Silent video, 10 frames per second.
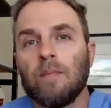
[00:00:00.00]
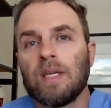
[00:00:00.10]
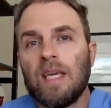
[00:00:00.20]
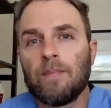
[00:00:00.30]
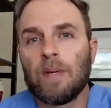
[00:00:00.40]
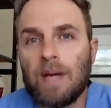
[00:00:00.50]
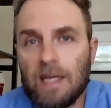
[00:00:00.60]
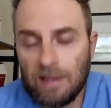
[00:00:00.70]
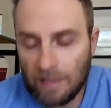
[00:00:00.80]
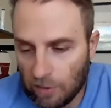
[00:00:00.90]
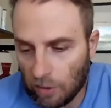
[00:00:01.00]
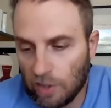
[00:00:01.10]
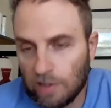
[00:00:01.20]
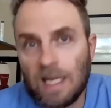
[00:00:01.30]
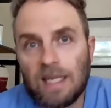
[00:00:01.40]
But keep in mind, these are
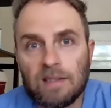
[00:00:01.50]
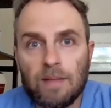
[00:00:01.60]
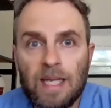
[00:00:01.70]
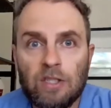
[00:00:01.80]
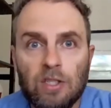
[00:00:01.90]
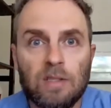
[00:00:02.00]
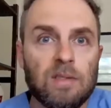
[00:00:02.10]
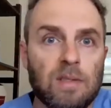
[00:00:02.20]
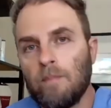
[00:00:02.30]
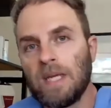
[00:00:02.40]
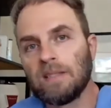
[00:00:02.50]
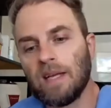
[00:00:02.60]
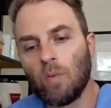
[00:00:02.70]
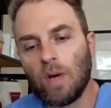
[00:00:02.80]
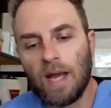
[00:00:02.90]
just estimations based
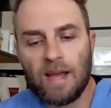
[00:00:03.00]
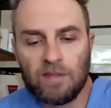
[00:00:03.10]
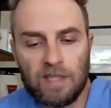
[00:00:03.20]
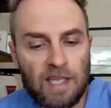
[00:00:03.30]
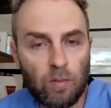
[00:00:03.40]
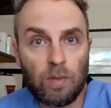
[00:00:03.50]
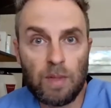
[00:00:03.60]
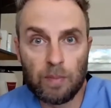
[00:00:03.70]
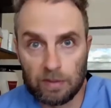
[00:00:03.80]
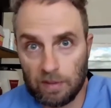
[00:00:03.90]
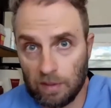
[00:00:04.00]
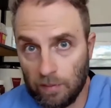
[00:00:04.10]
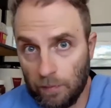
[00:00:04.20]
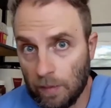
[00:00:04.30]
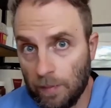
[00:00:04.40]
on what I've seen when people start
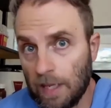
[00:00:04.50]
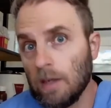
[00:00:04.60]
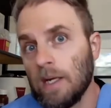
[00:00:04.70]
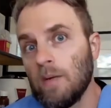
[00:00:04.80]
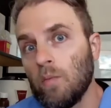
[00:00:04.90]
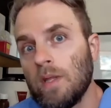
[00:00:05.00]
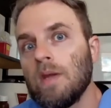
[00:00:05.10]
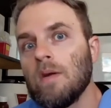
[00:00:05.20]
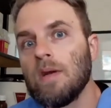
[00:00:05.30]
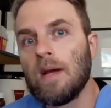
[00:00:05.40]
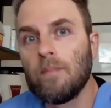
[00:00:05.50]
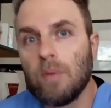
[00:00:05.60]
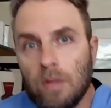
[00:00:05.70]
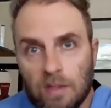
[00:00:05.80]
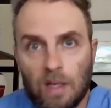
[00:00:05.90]
to feel better and when their
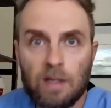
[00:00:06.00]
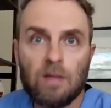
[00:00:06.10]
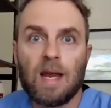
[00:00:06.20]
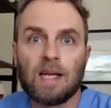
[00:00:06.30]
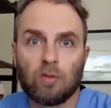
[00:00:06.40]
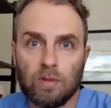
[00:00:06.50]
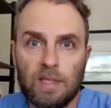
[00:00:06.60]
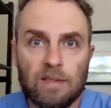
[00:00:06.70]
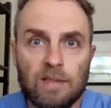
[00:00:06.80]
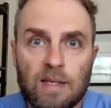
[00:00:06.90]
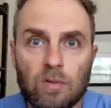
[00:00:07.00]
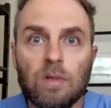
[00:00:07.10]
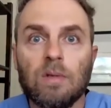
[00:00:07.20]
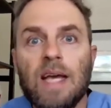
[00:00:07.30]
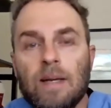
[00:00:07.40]
numbers on their actual
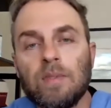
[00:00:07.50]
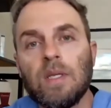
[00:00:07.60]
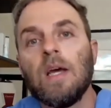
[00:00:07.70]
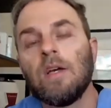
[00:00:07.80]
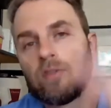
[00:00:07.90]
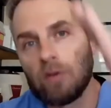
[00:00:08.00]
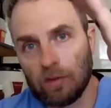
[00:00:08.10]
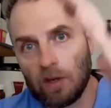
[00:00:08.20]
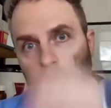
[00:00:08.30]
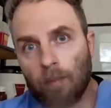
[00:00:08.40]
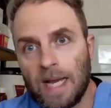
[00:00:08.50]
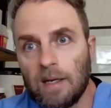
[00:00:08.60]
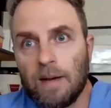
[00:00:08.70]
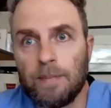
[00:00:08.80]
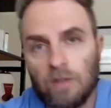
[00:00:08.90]
testosterone labs start to go
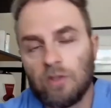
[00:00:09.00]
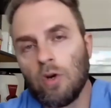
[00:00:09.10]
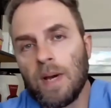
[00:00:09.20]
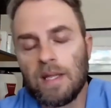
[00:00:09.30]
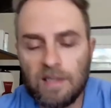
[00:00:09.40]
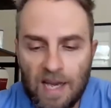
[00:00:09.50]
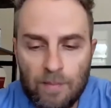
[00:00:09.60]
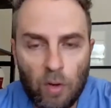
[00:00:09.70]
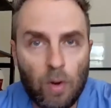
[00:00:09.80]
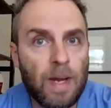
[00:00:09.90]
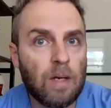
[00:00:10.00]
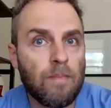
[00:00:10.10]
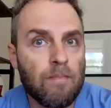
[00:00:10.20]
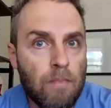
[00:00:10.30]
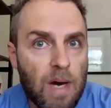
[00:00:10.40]
back up. So by the time you're about
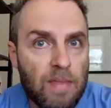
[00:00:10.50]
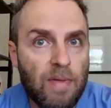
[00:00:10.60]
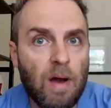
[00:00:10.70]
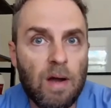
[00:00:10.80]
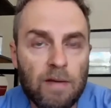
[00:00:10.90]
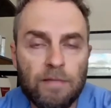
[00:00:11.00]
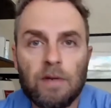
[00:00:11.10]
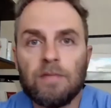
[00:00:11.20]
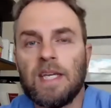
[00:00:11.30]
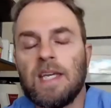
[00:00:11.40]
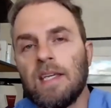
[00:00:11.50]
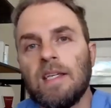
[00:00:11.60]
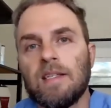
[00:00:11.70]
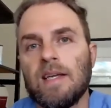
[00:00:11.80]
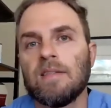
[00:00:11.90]
a month off of
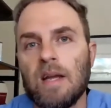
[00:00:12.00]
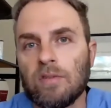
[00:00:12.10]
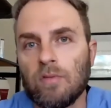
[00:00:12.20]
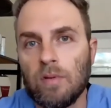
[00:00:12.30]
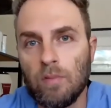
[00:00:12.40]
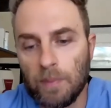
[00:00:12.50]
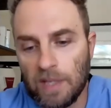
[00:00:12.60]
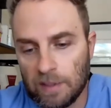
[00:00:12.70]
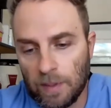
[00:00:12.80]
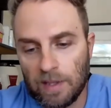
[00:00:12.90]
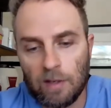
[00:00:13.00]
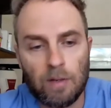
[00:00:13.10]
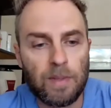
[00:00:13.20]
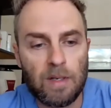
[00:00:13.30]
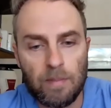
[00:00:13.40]
taking testosterone replacement
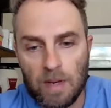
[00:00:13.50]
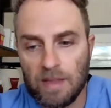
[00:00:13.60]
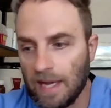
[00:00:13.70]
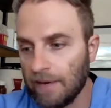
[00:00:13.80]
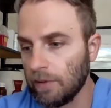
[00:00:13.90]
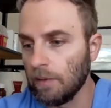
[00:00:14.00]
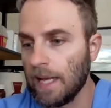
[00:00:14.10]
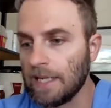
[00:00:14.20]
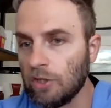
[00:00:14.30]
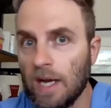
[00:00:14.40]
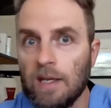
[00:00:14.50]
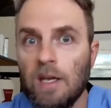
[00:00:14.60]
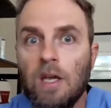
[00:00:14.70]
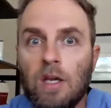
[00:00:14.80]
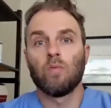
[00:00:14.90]
therapy, a month after your last shot,
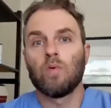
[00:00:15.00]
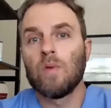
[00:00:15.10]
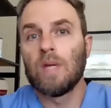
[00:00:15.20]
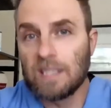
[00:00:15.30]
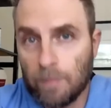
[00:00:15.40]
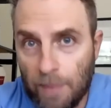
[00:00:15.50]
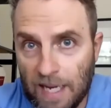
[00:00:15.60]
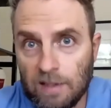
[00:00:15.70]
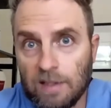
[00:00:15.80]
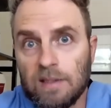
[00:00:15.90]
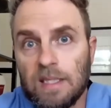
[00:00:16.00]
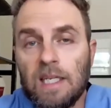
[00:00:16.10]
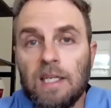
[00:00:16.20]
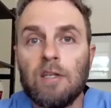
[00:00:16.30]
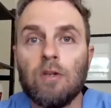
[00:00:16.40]
we would expect to
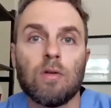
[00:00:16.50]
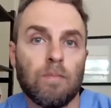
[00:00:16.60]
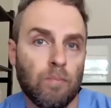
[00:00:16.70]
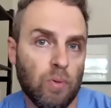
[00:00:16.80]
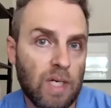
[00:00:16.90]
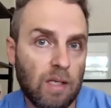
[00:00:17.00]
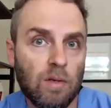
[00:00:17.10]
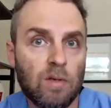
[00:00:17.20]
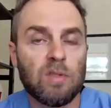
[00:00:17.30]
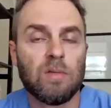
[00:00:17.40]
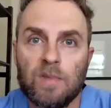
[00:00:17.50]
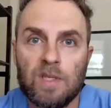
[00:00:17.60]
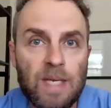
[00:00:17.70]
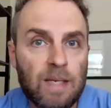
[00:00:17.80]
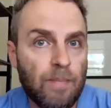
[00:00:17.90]
see you're pretty close to
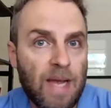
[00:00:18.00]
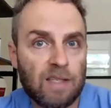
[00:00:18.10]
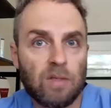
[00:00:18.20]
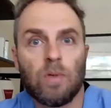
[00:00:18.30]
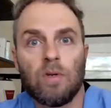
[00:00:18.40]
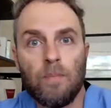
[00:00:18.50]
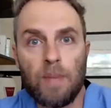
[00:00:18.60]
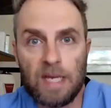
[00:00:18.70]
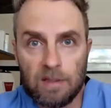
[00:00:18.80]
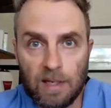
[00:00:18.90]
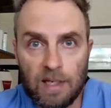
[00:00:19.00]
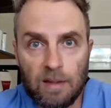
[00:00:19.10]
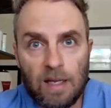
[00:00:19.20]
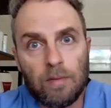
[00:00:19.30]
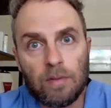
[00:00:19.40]
being back to where your
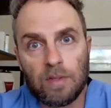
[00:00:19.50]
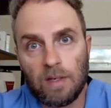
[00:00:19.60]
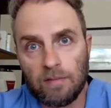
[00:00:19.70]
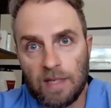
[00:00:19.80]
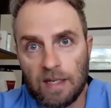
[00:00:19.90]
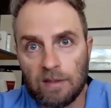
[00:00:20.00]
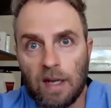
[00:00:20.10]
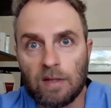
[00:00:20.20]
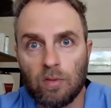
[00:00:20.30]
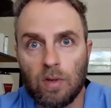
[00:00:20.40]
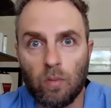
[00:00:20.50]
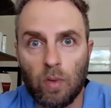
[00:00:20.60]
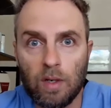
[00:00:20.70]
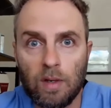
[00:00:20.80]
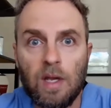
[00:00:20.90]
baseline levels of testosterone
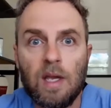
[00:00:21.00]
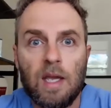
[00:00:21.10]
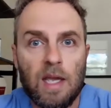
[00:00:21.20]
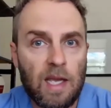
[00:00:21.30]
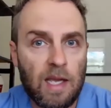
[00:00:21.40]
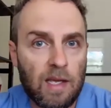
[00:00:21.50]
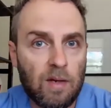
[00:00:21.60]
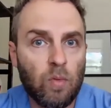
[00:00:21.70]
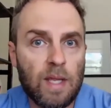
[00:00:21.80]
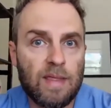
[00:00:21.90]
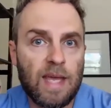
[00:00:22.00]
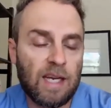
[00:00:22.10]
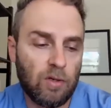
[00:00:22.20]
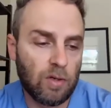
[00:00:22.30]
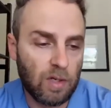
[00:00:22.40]
were. And with
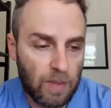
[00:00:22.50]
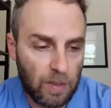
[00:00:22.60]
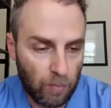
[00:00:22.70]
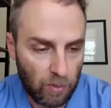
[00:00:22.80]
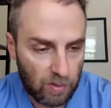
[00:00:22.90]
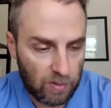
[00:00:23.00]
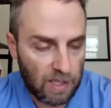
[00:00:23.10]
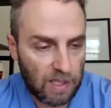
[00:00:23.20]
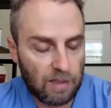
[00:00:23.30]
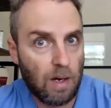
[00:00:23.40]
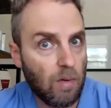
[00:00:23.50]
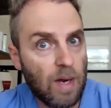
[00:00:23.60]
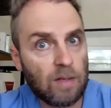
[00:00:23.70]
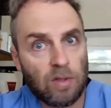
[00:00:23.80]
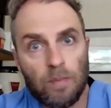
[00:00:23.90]
that, you're going to be producing
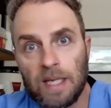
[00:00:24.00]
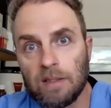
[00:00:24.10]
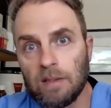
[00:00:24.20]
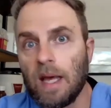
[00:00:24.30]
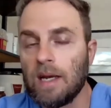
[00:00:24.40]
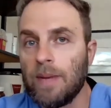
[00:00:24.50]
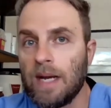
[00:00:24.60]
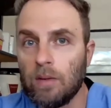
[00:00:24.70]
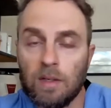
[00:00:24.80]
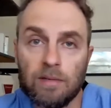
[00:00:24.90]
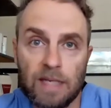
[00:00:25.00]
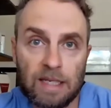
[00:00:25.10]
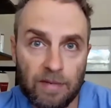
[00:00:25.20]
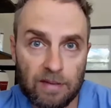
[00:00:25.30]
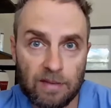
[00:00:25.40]
around your baseline amount of
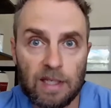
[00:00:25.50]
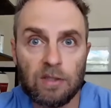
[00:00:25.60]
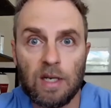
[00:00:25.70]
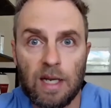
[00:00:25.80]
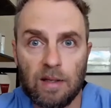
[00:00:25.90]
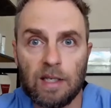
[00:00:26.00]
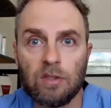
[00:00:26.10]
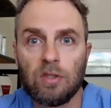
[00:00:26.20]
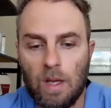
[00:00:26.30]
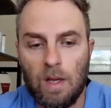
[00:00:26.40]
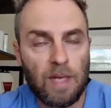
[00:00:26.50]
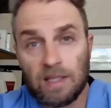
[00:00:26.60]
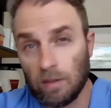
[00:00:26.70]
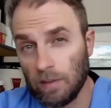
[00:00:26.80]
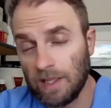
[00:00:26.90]
FSH and LH.
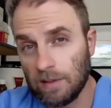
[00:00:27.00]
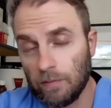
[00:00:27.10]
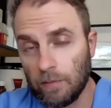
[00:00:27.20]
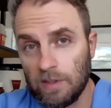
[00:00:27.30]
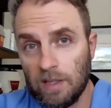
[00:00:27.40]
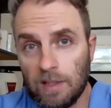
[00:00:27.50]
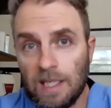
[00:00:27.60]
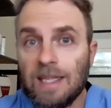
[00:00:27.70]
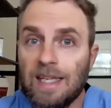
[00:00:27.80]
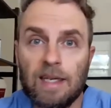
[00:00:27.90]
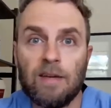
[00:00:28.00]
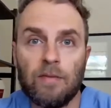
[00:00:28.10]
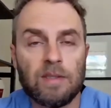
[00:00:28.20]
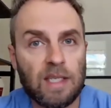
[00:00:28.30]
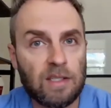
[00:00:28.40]
As it relates to fertility, the
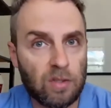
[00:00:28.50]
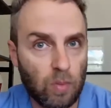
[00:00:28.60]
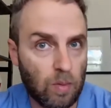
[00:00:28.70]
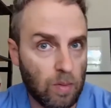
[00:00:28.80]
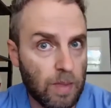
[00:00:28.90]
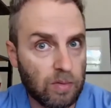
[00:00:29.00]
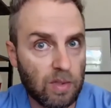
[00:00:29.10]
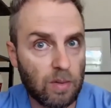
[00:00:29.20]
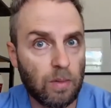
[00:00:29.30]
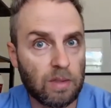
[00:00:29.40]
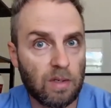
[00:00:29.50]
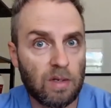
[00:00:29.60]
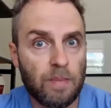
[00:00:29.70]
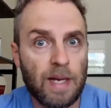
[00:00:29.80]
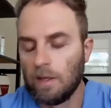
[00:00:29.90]
FSH is what we're mostly
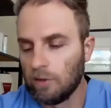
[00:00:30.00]
concerned about.